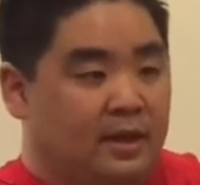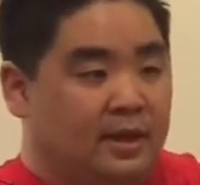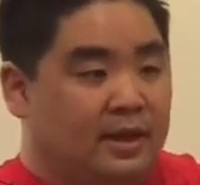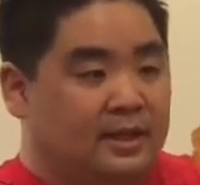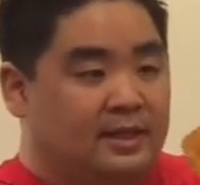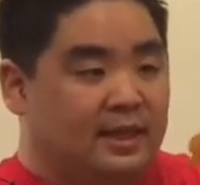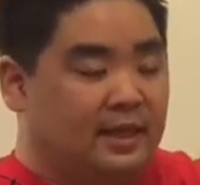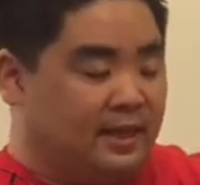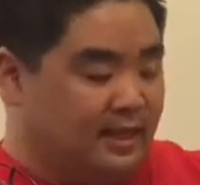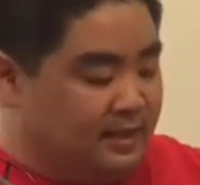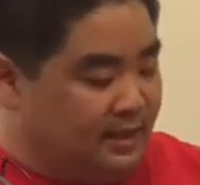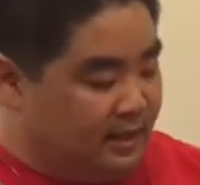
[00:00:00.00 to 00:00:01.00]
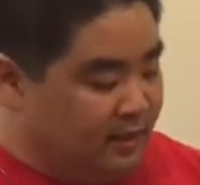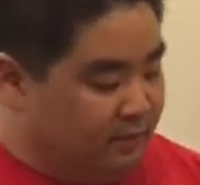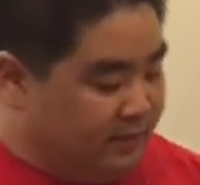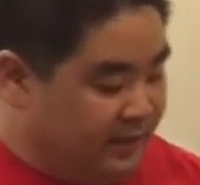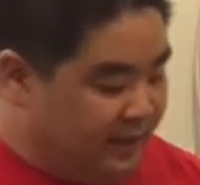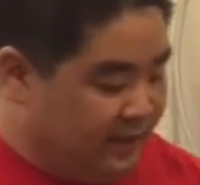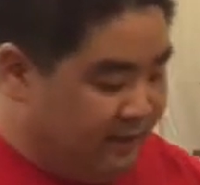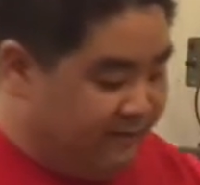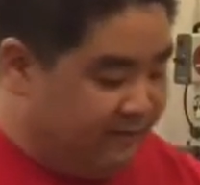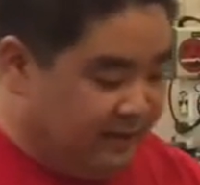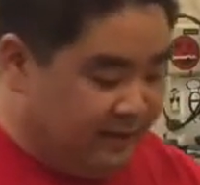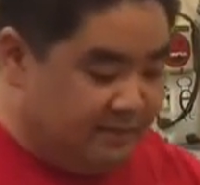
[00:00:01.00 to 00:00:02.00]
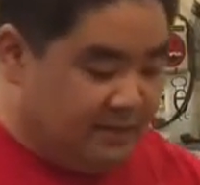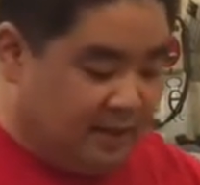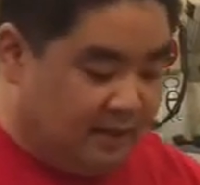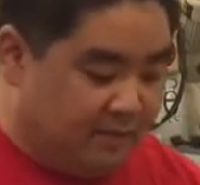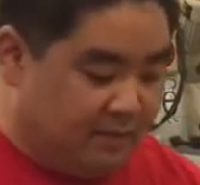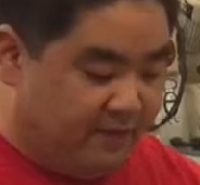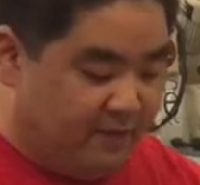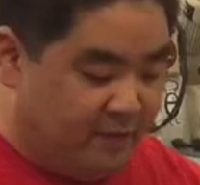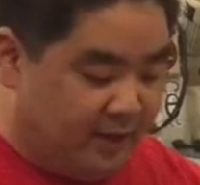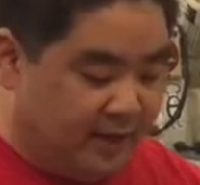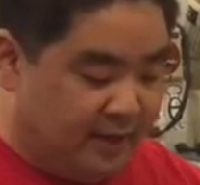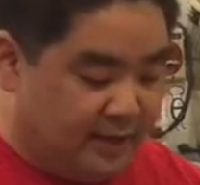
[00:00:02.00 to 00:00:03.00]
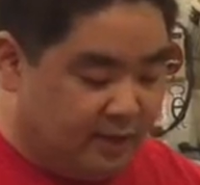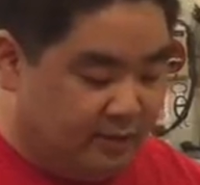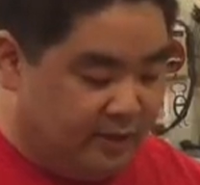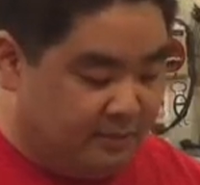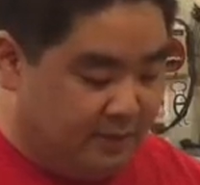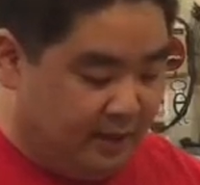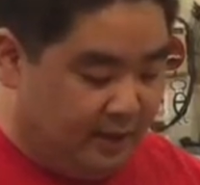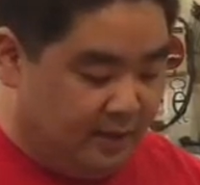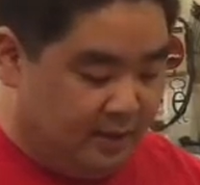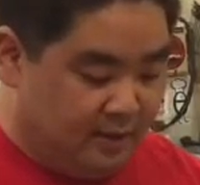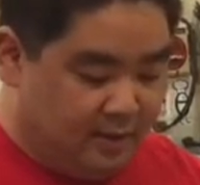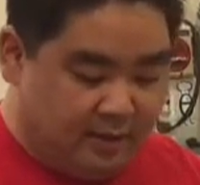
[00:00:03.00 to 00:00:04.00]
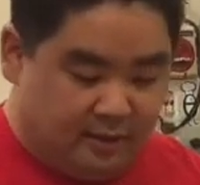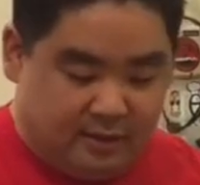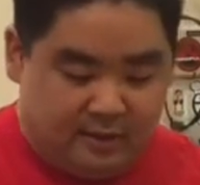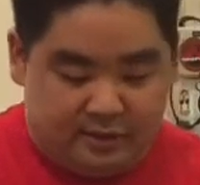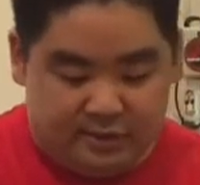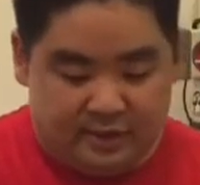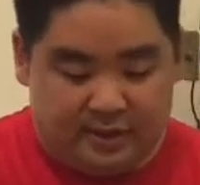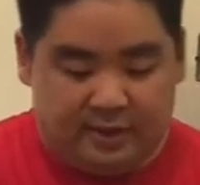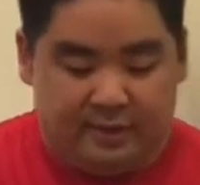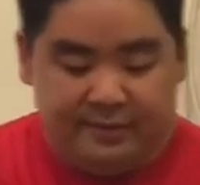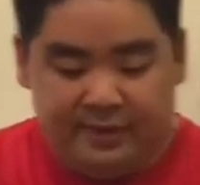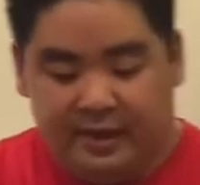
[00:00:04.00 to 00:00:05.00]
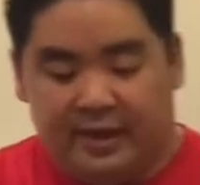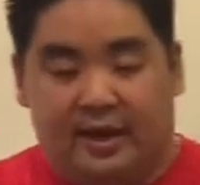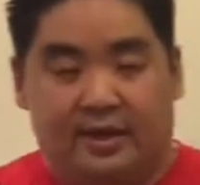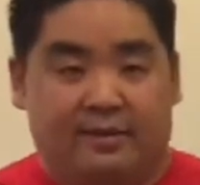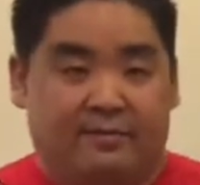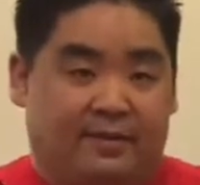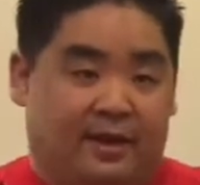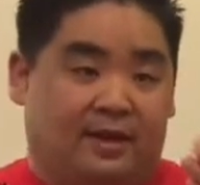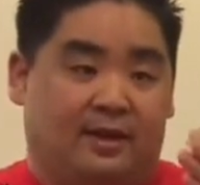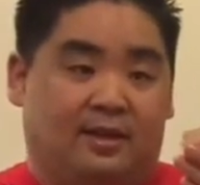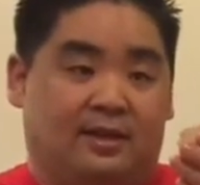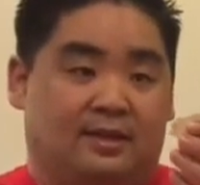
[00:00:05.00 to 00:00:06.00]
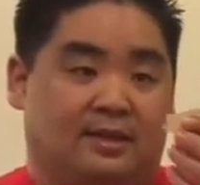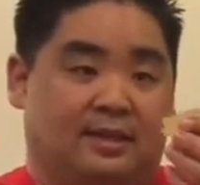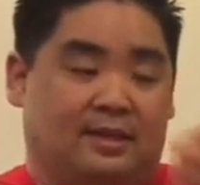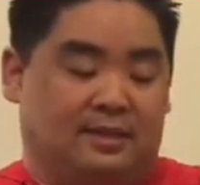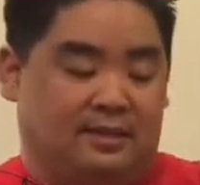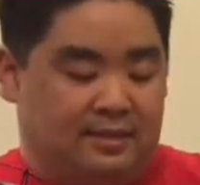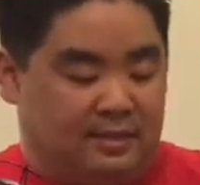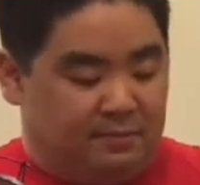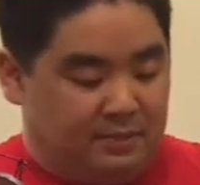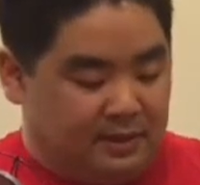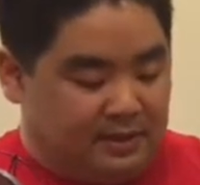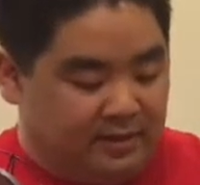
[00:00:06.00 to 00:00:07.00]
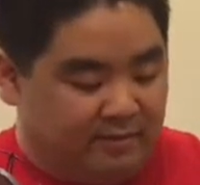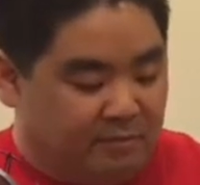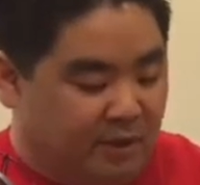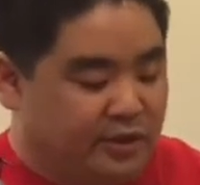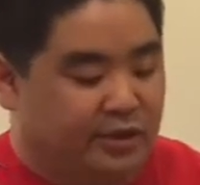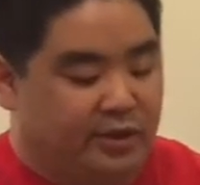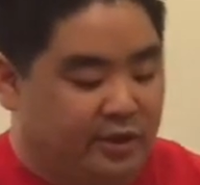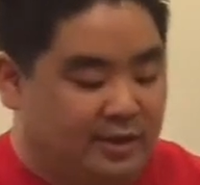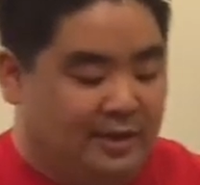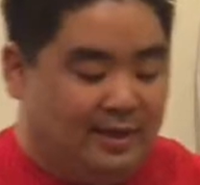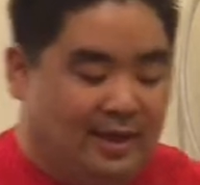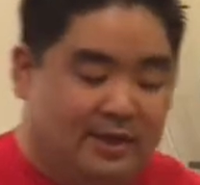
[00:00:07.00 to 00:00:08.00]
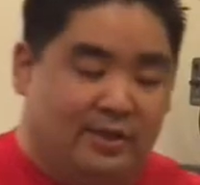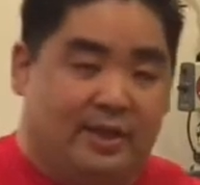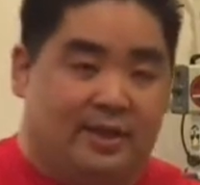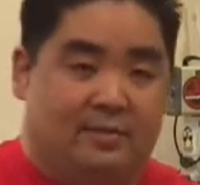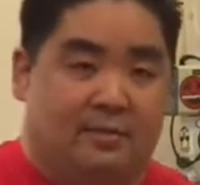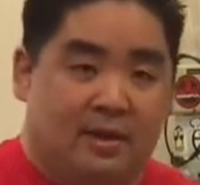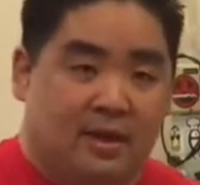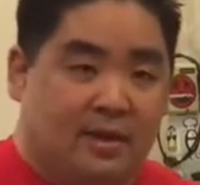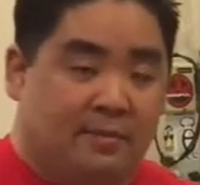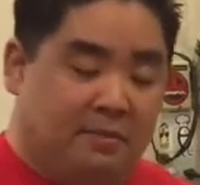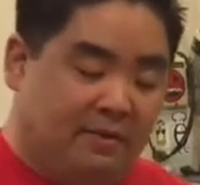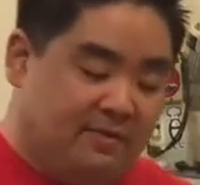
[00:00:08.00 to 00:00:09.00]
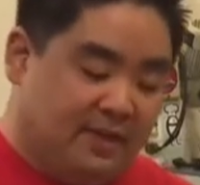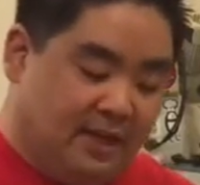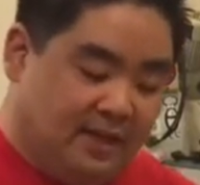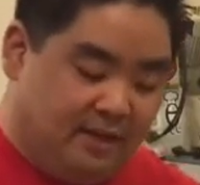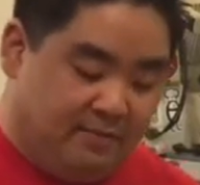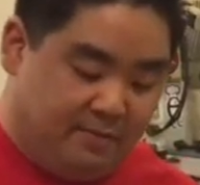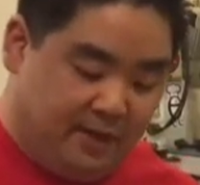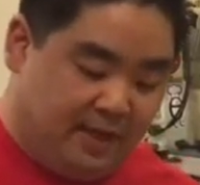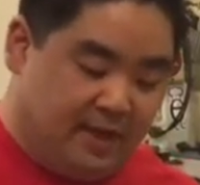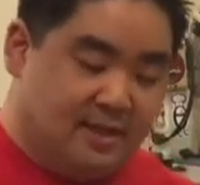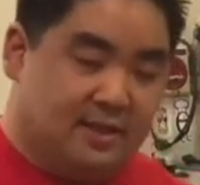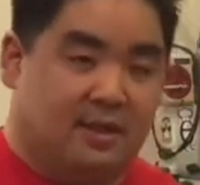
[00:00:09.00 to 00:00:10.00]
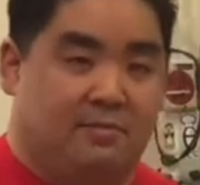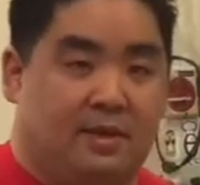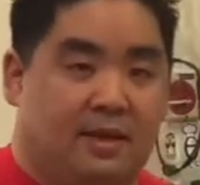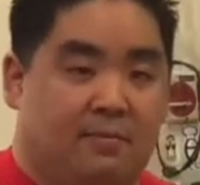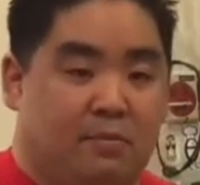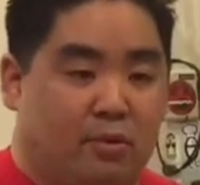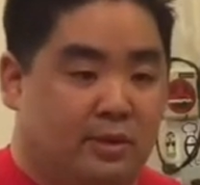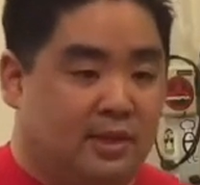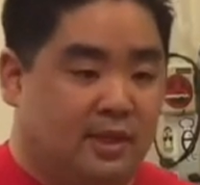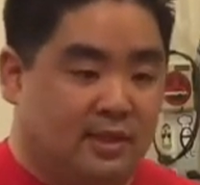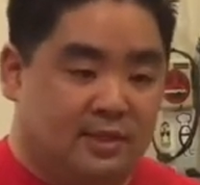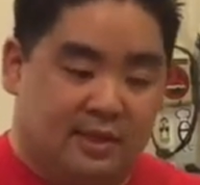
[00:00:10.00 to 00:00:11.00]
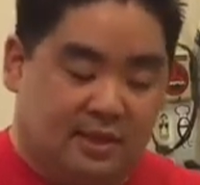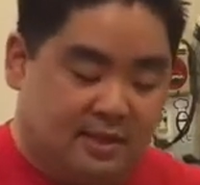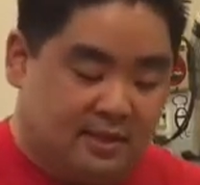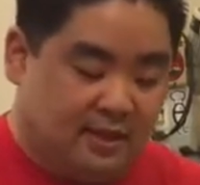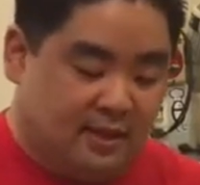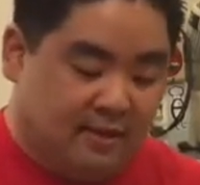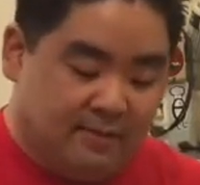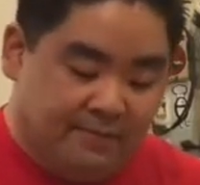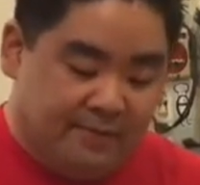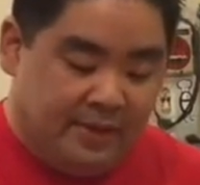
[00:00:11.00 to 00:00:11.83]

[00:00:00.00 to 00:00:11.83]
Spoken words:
You can see it gets a little bit flimsy before it gets crispy. Interesting. And then finally, this is the piece of pressure cooked dehydrated beef tendon, but again, this could be pork skin, chicken skin,